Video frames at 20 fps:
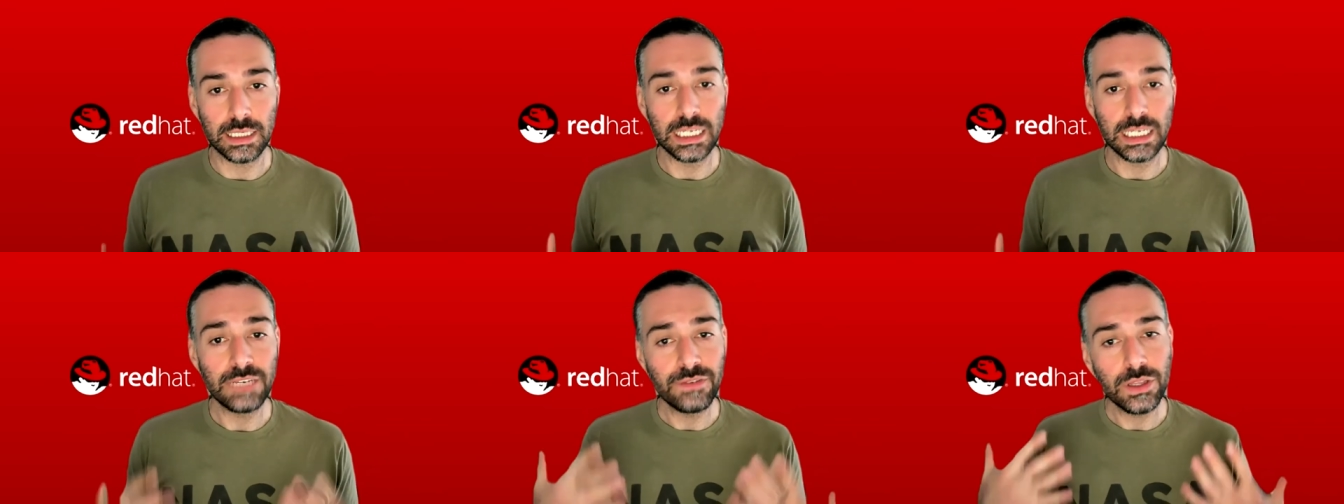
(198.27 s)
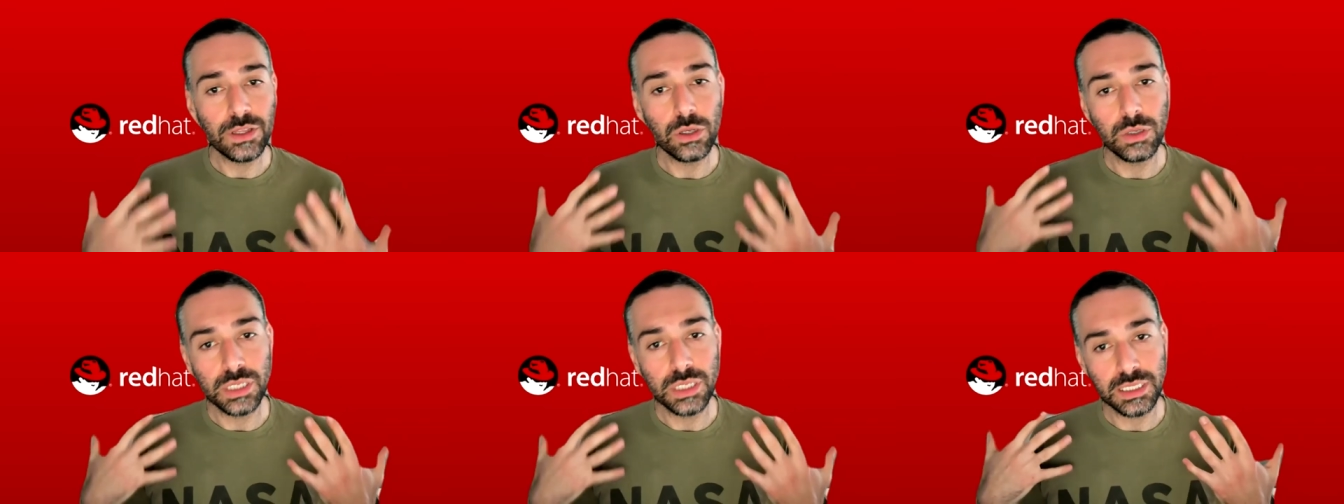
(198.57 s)
even
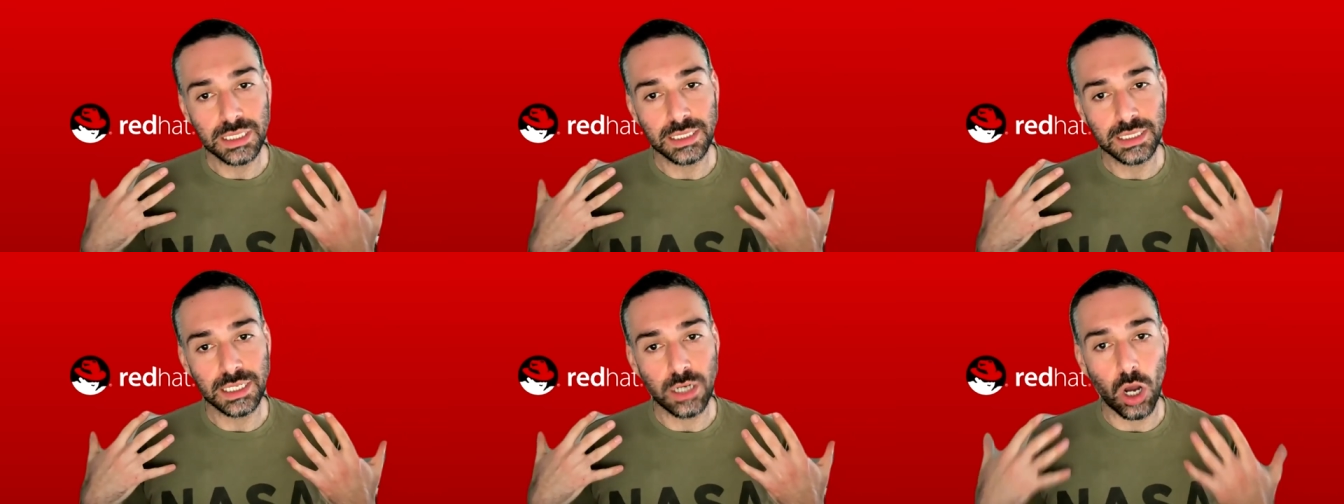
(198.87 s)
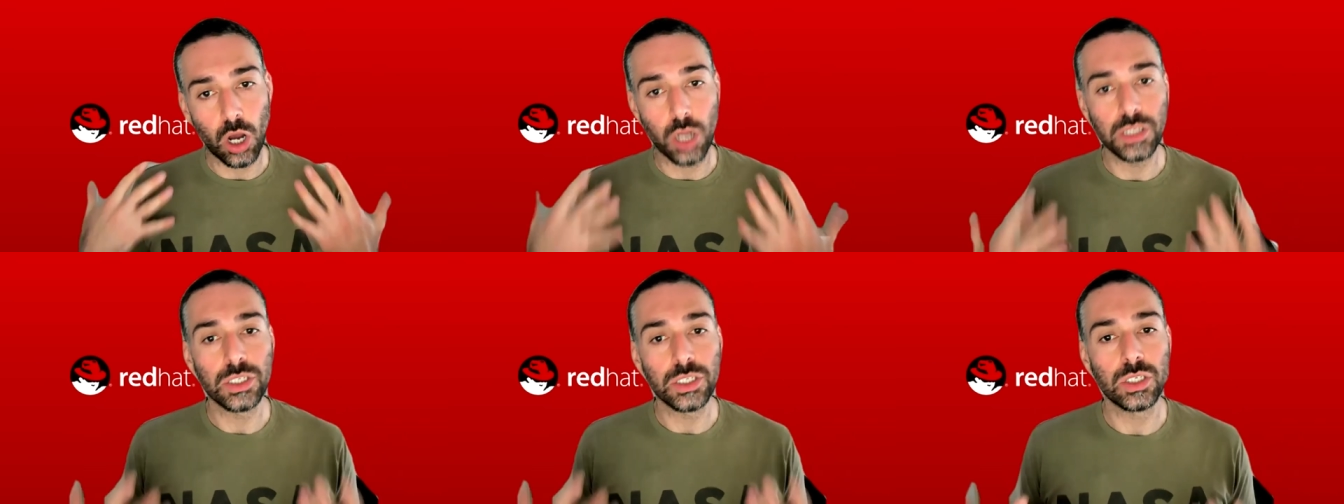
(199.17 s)
though this is an
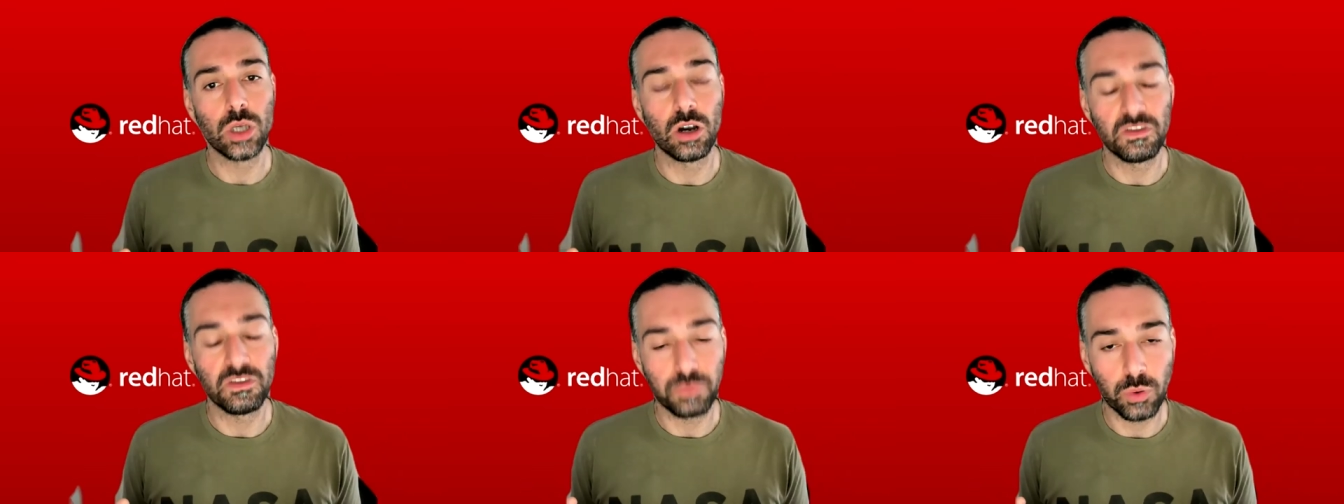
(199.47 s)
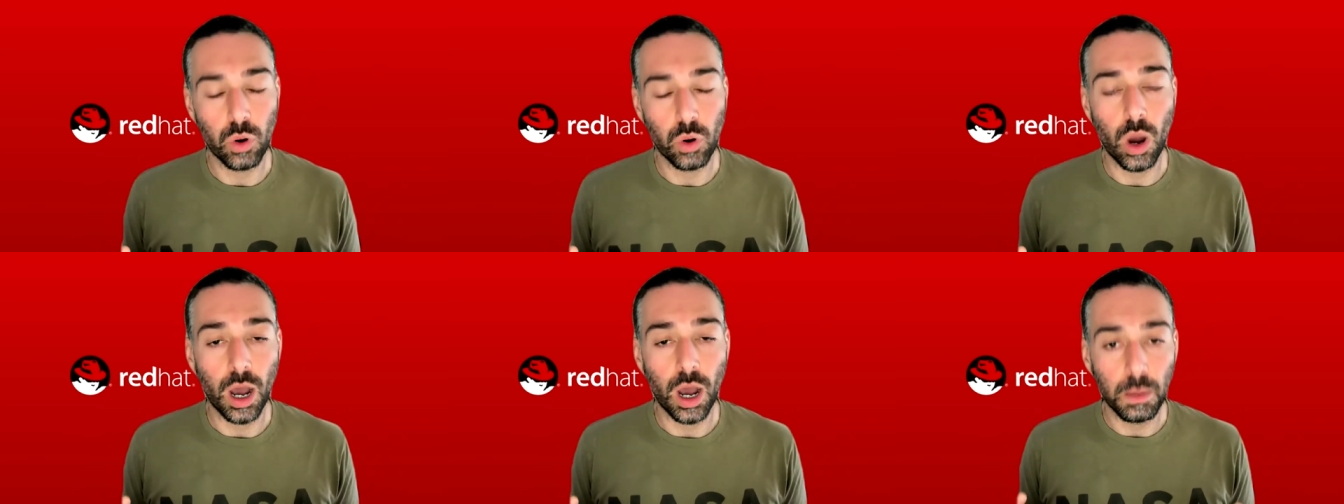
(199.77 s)
unsolved
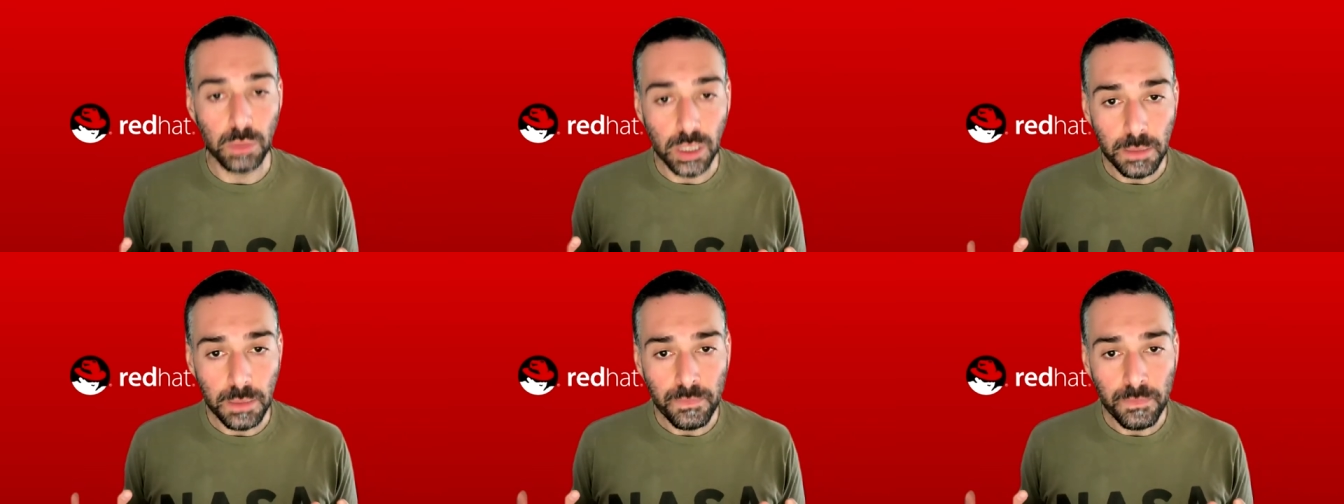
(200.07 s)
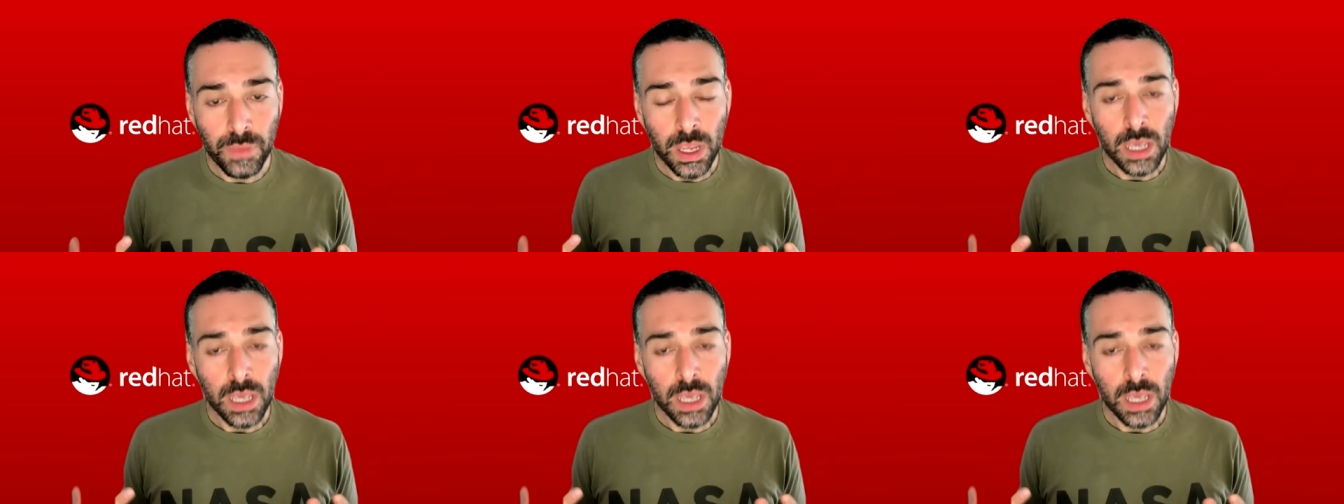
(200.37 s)
problem,